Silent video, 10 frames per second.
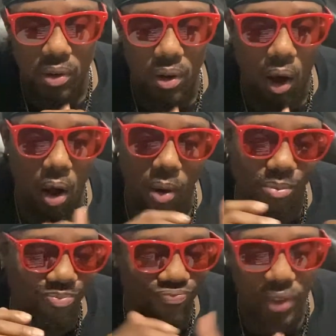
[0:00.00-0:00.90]

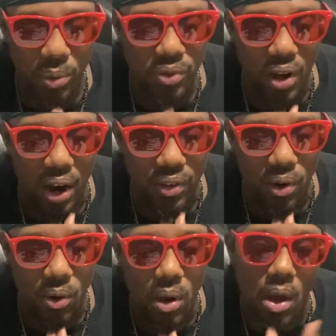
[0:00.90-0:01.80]
It was alright
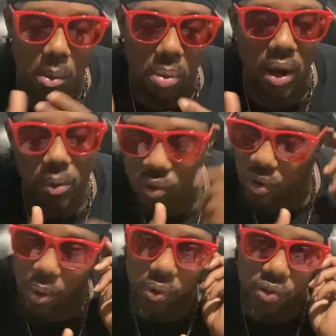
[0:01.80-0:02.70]
though, but it
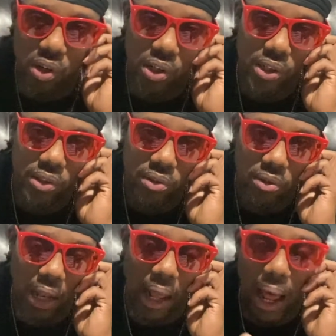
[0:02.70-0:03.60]
was good.
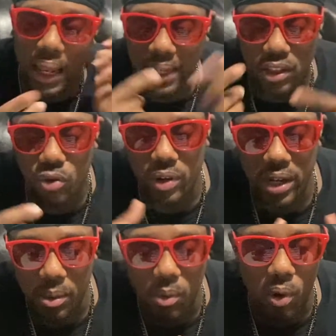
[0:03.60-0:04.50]
I like the three of
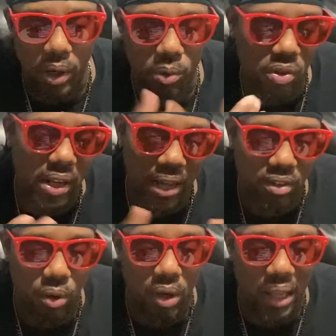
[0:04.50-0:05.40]
them on it. It was a nice
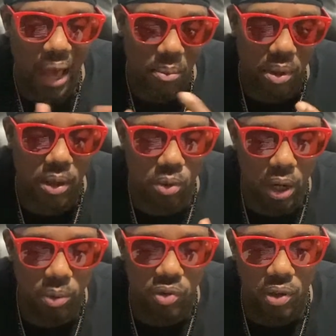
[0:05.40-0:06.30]
little collab, but it
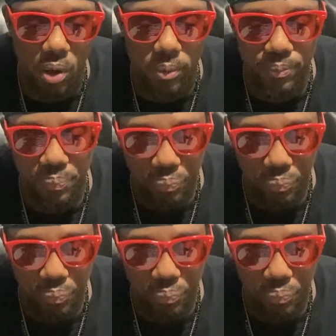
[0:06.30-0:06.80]
was dope.